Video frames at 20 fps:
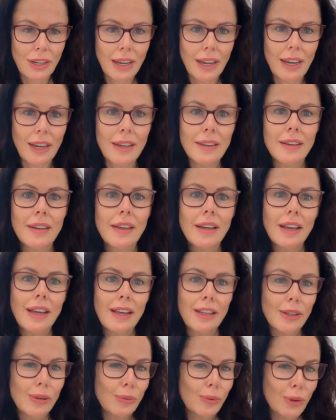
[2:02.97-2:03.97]
okay?
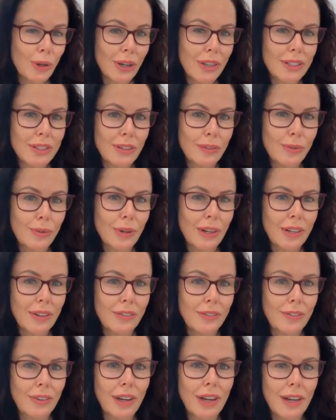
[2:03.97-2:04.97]
In the words of one
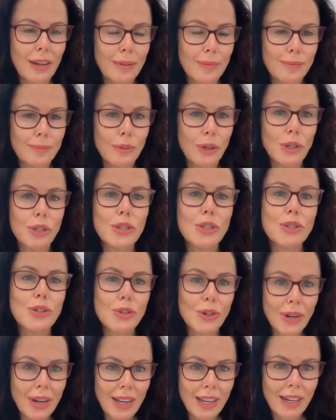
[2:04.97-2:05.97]
of
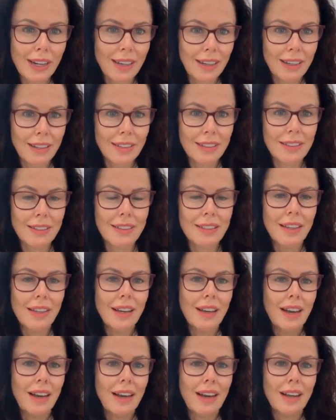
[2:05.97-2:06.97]
Australia's,
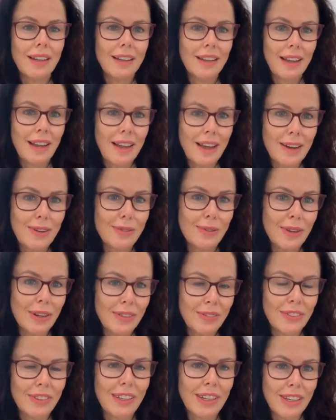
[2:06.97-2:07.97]
the head of one
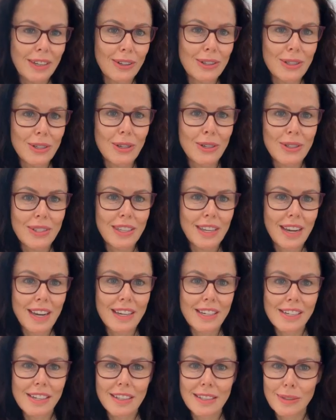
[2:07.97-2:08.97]
of the
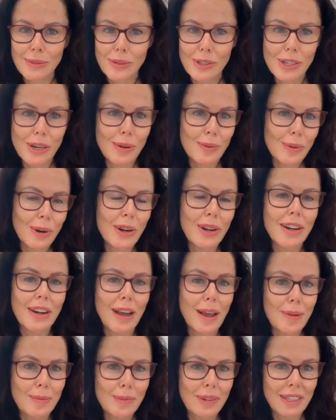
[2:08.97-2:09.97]
associations, which I won't
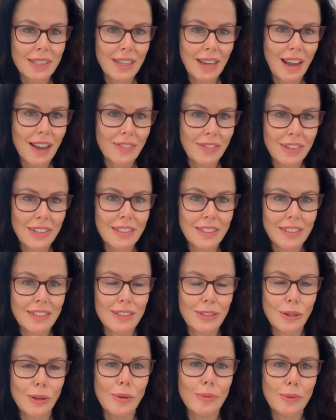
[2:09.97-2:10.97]
name because I haven't
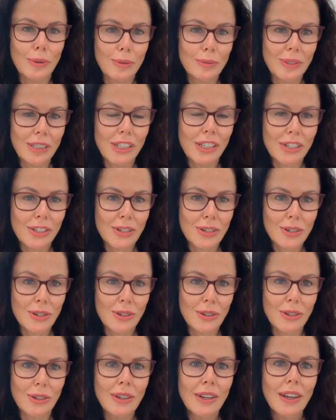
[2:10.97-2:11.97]
sought permission
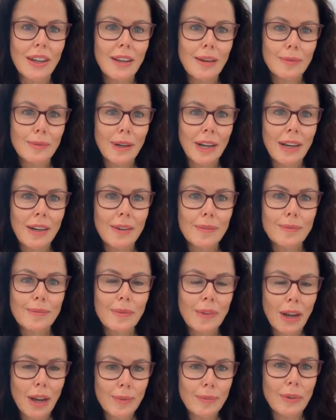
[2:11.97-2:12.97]
to, but
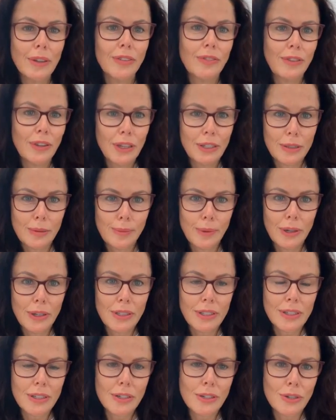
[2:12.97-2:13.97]
I'm the first
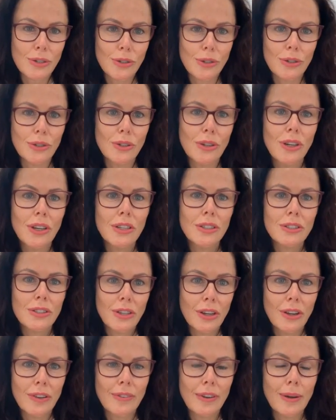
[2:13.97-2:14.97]
person to
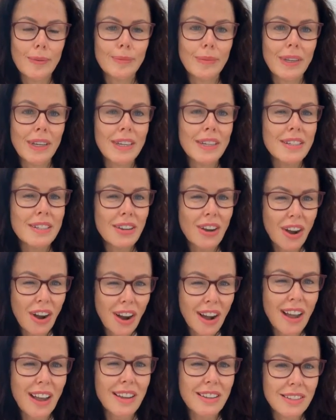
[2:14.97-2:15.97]
serve up the
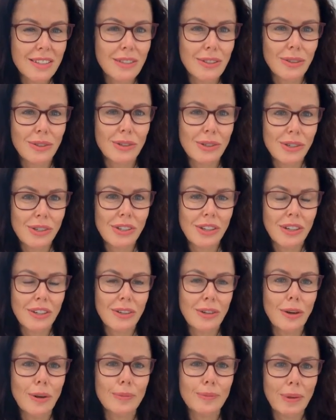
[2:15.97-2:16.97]
entire
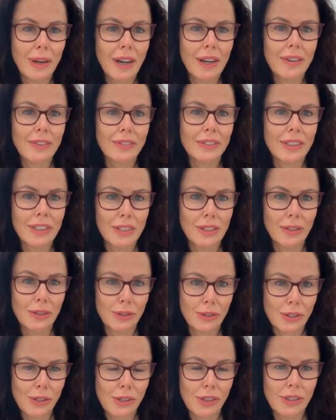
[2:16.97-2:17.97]
solution, not part of the
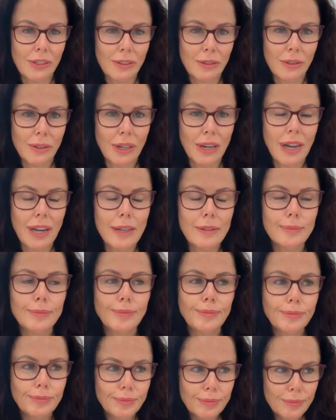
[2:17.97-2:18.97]
solution, okay?
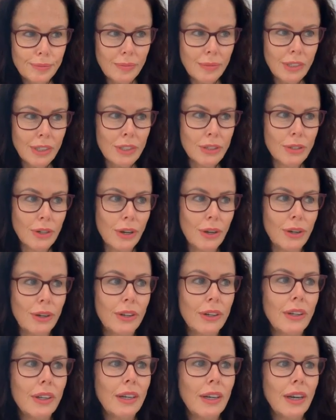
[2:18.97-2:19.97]
So,
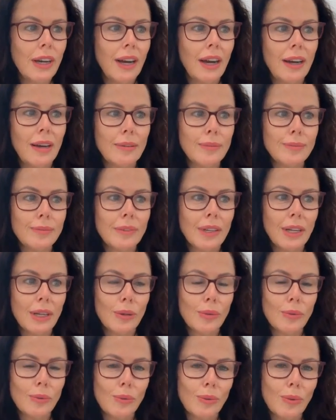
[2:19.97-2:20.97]

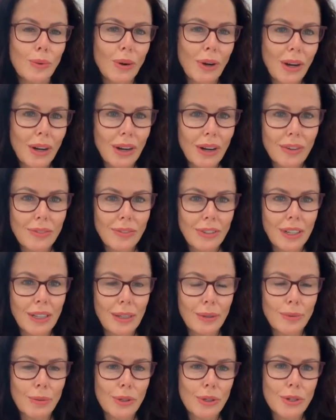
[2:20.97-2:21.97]
what I
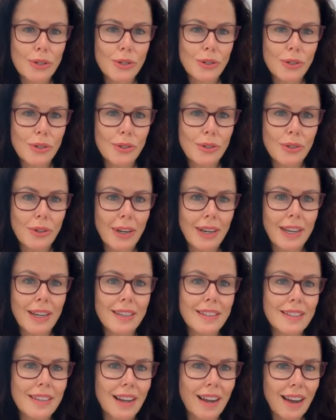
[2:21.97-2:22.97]
really want to, I
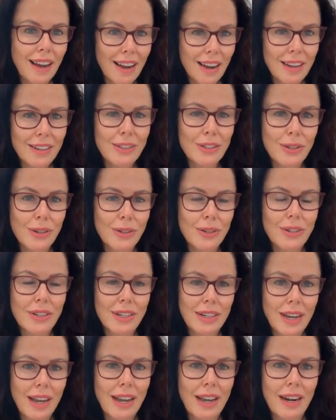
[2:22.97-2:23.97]
guess, ask you
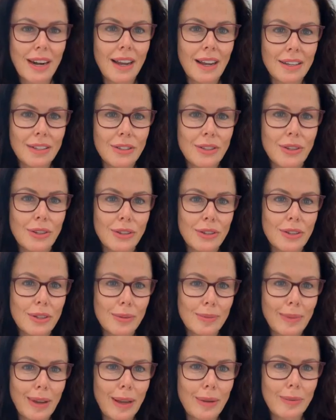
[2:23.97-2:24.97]
today and ask you
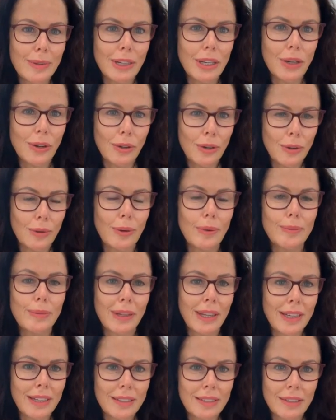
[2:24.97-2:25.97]
to maybe go to a
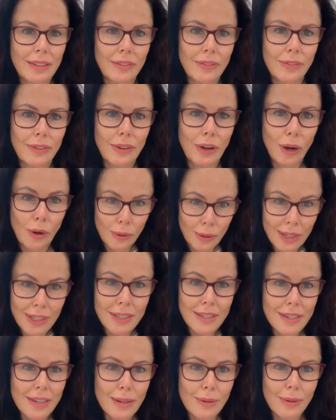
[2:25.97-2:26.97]
place of
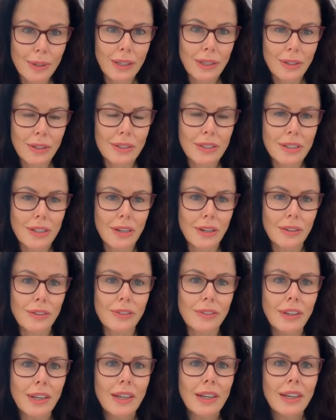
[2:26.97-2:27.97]
honesty with
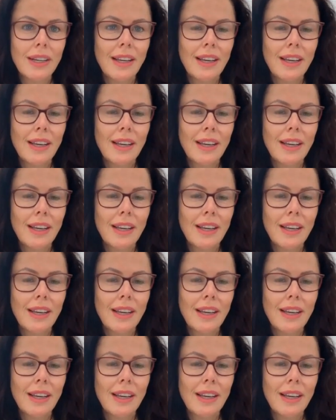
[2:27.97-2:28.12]
yourself